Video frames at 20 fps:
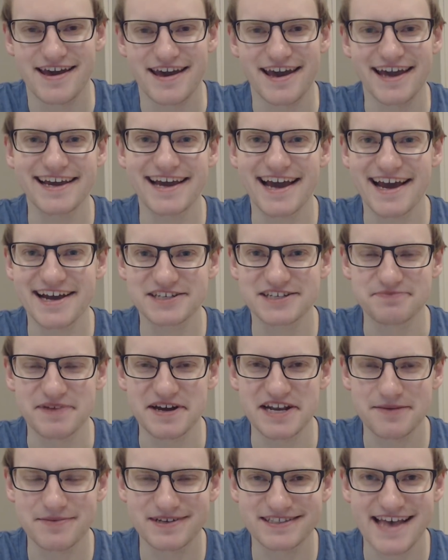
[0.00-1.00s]
Hey guys, my
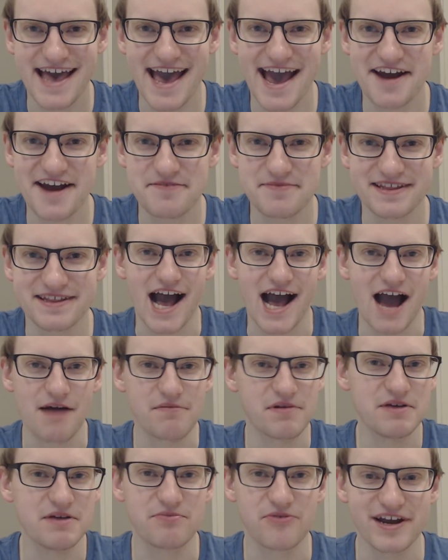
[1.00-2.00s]
name is Adam and I'm
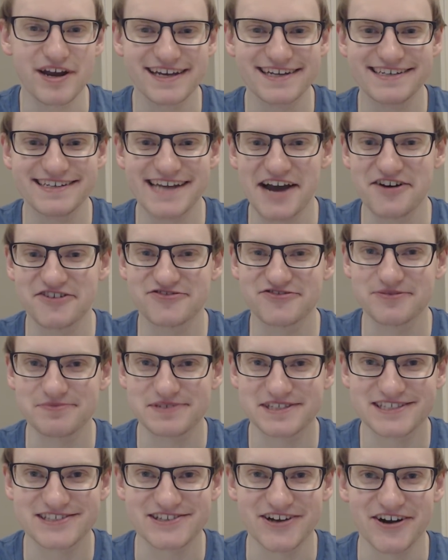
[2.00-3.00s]
going to be breaking down from
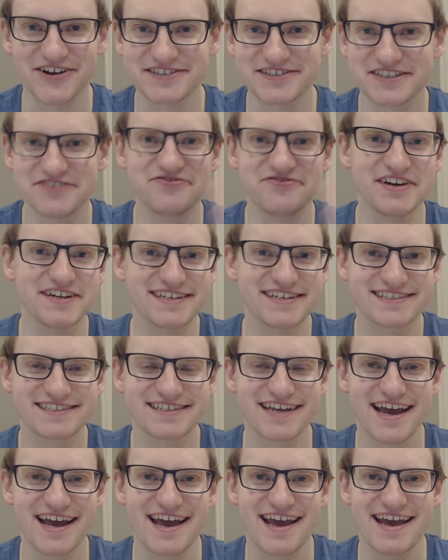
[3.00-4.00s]
start to
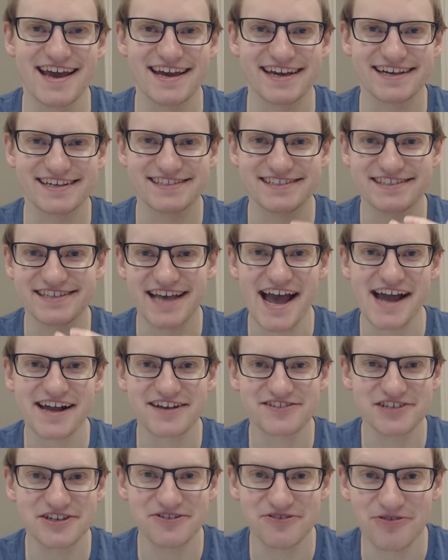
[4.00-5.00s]
finish
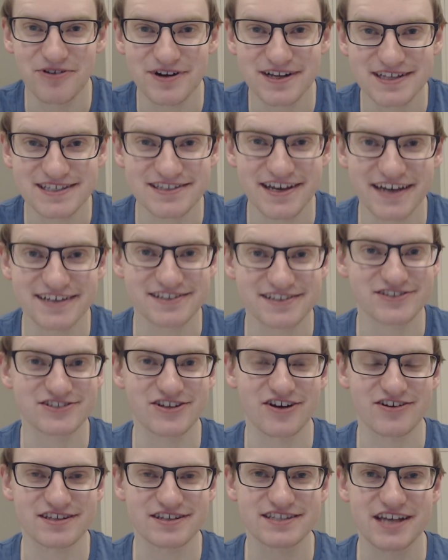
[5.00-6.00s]
exactly what it's like to
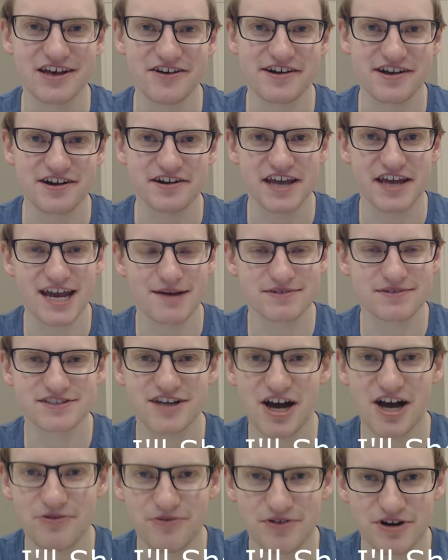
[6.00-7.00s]
start selling on
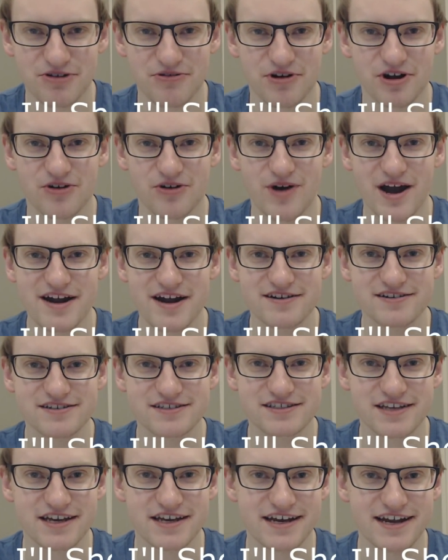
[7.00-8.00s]
Amazon, what it
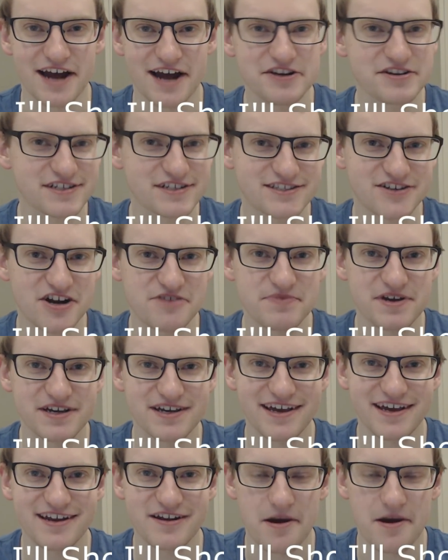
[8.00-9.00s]
requires, and how you can start
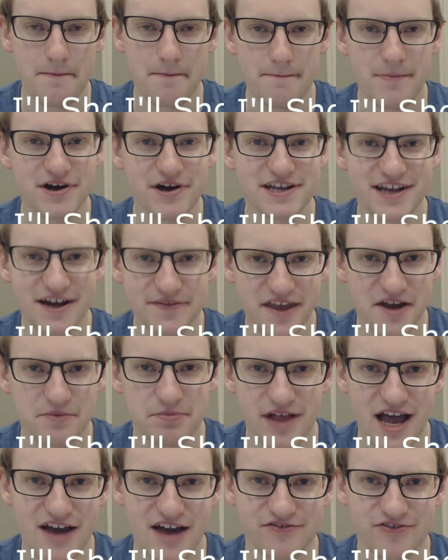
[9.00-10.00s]
making money on their
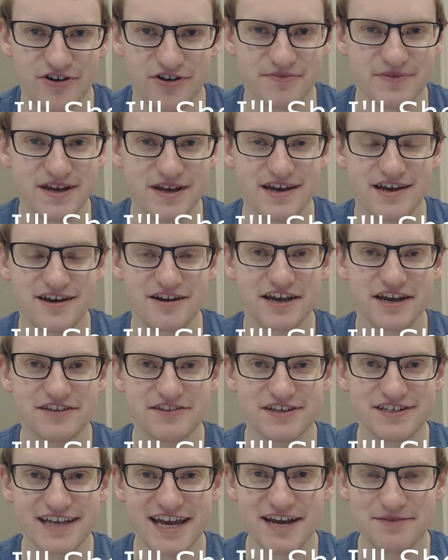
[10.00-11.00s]
platform. Okay,
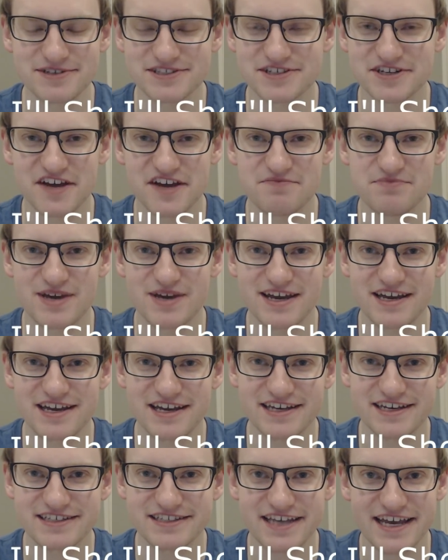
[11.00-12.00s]
the Amazon
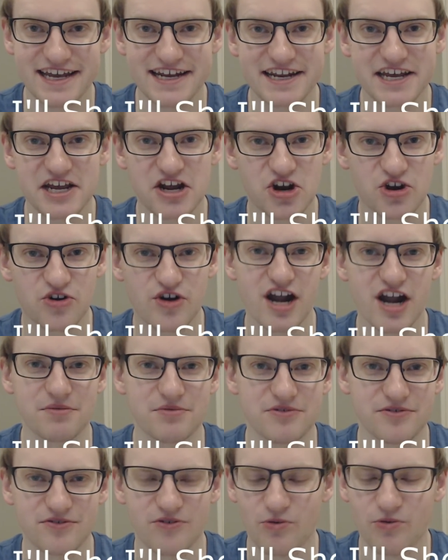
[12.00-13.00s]
FBA is an
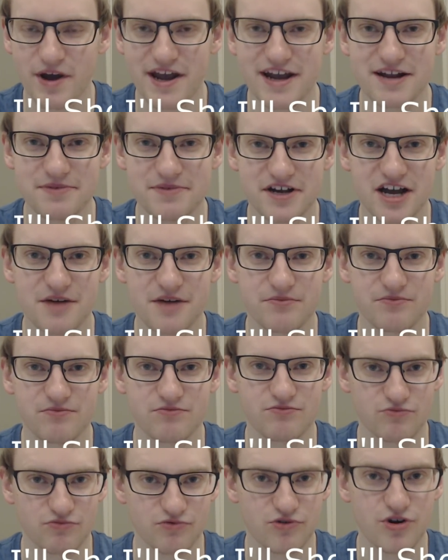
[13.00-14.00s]
incredible way to become
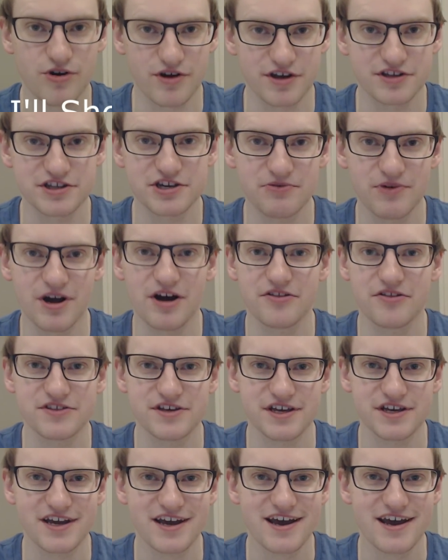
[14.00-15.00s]
really
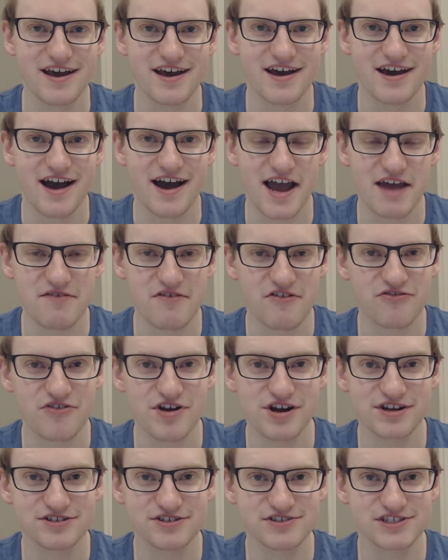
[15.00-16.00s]
wealthy. I have a
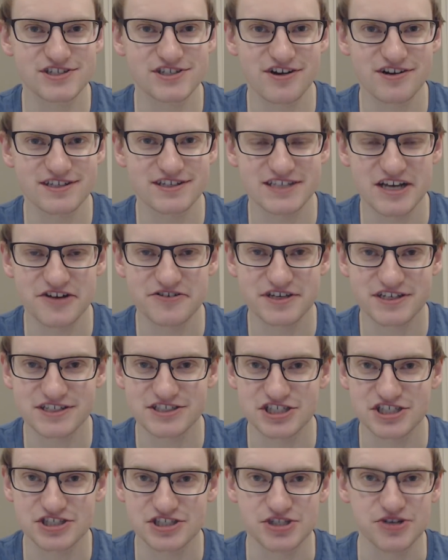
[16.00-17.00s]
friend who started selling
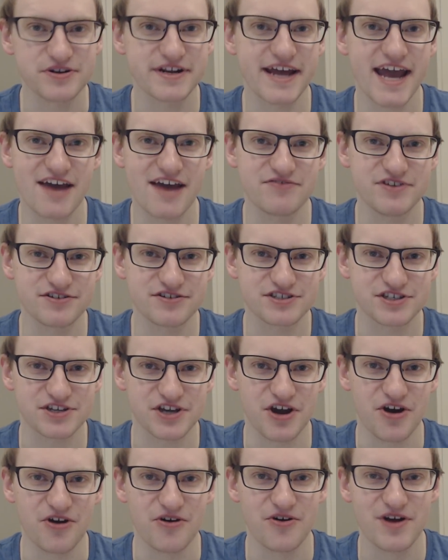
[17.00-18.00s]
just 2.5 years
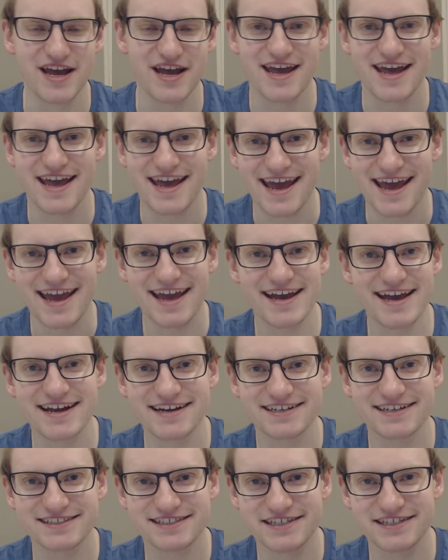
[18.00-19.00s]
ago,
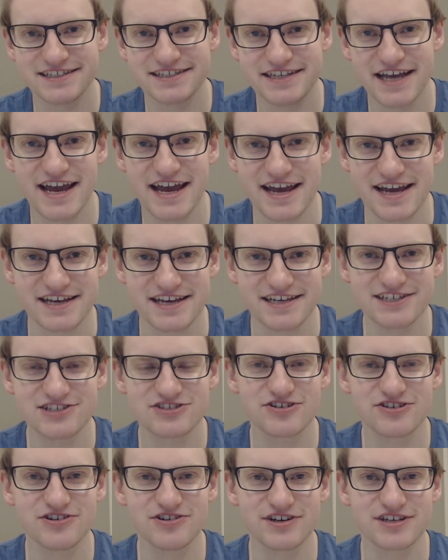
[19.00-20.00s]
and today
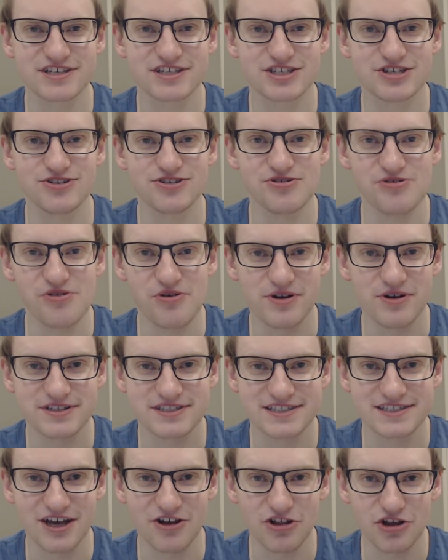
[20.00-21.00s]
he's going to
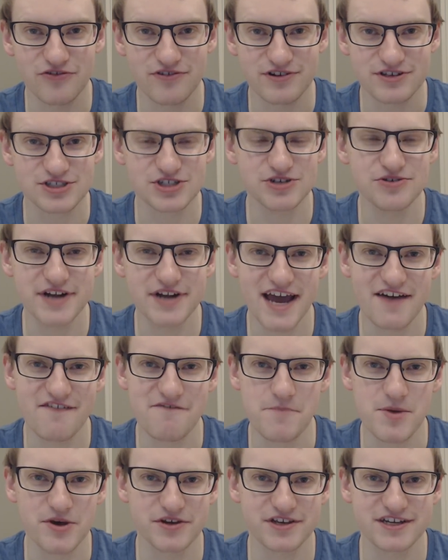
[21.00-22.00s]
sell over
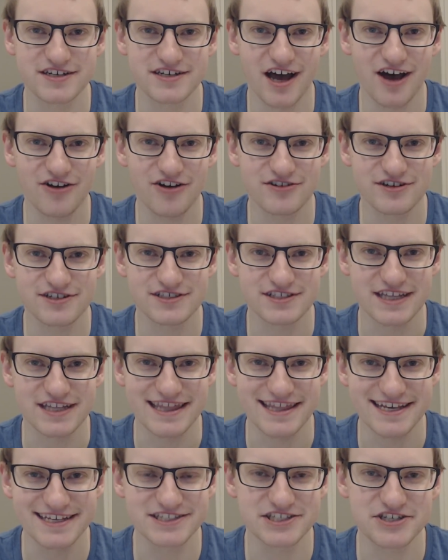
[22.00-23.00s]
$2.5 million
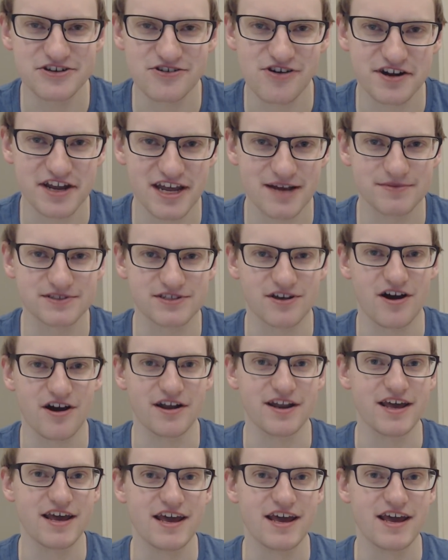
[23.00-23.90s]
this year on Amazon.